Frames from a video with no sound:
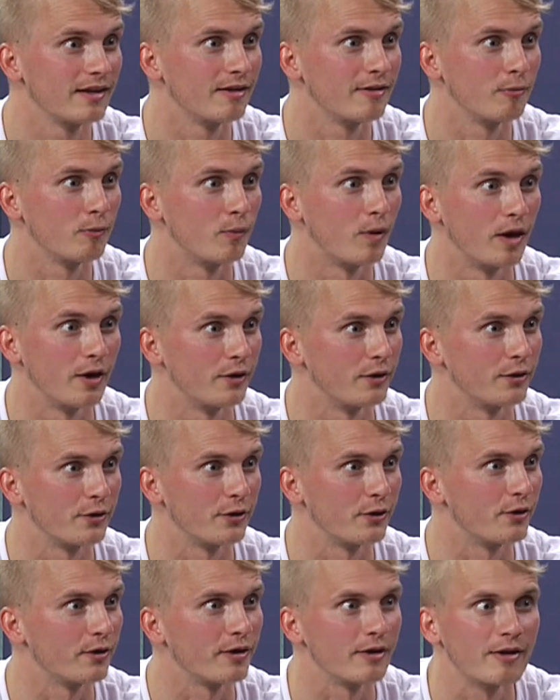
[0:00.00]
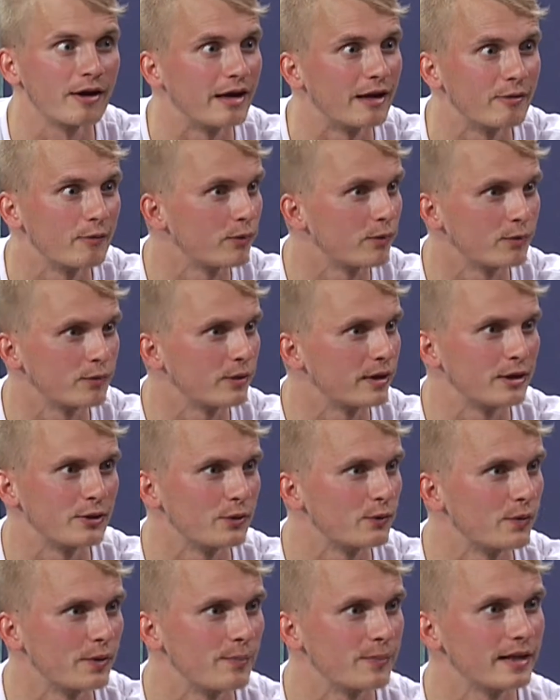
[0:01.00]
wonder uh, where do
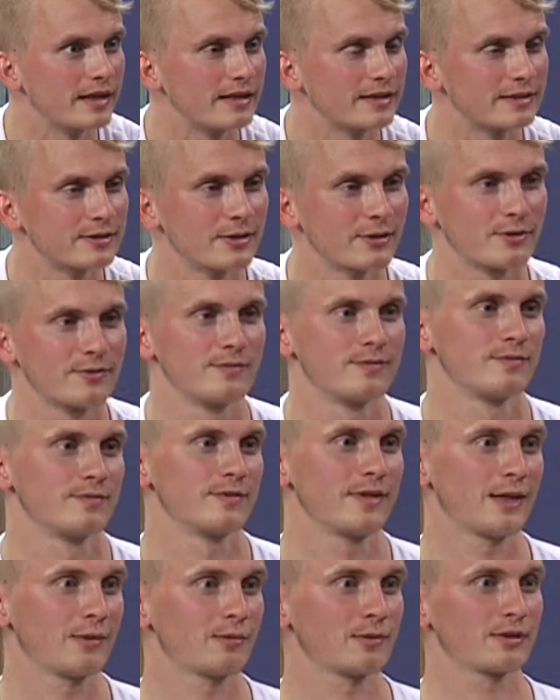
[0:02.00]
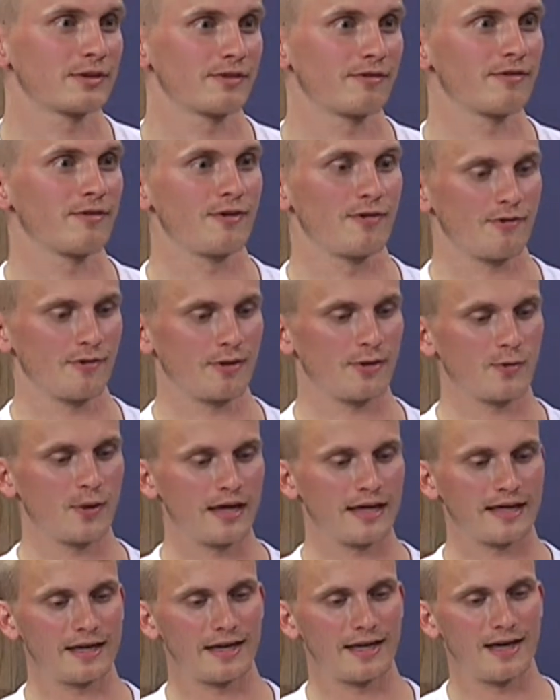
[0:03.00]
we meet. So that was wow. a
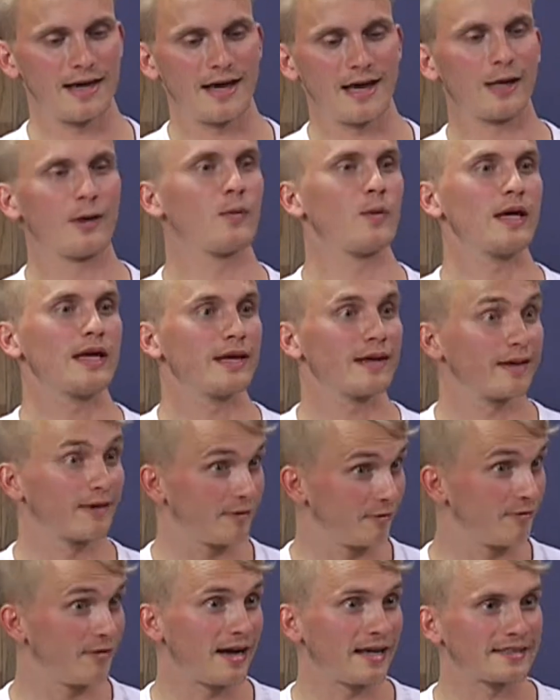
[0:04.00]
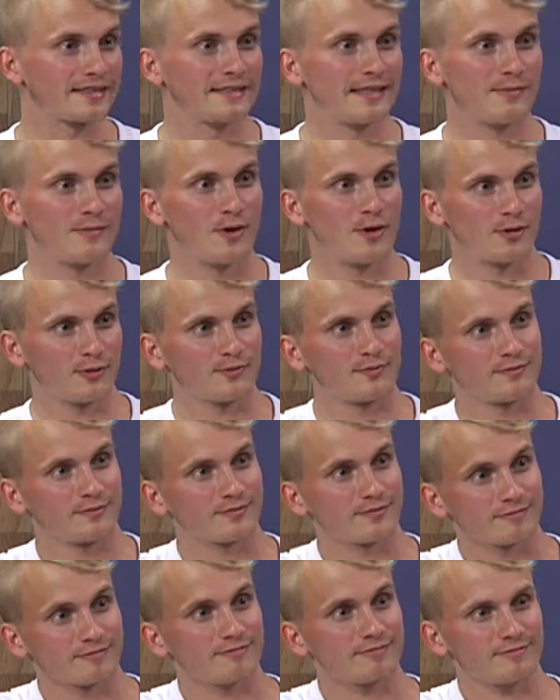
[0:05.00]
quick, quick, fast demo.
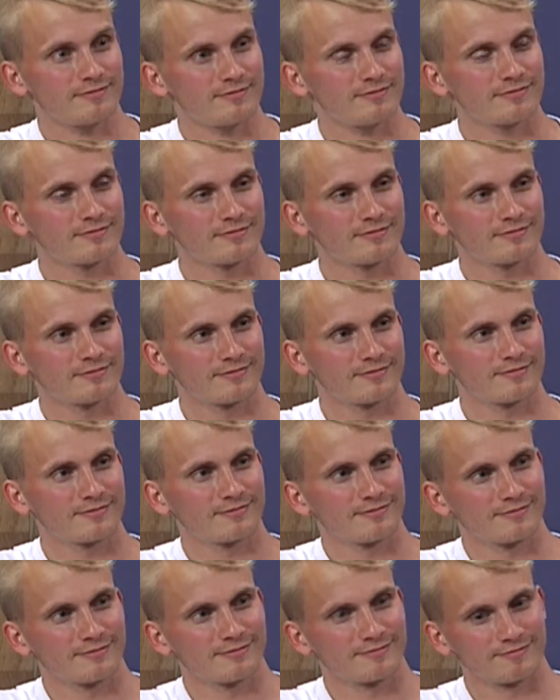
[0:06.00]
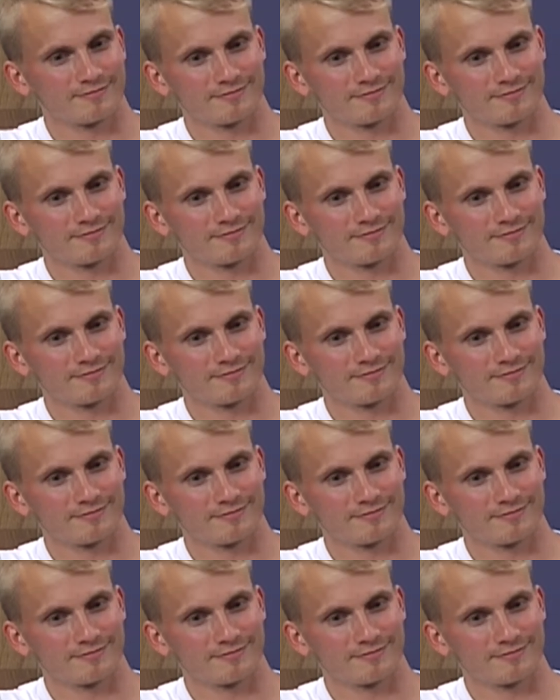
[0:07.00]
Ooh, awesome.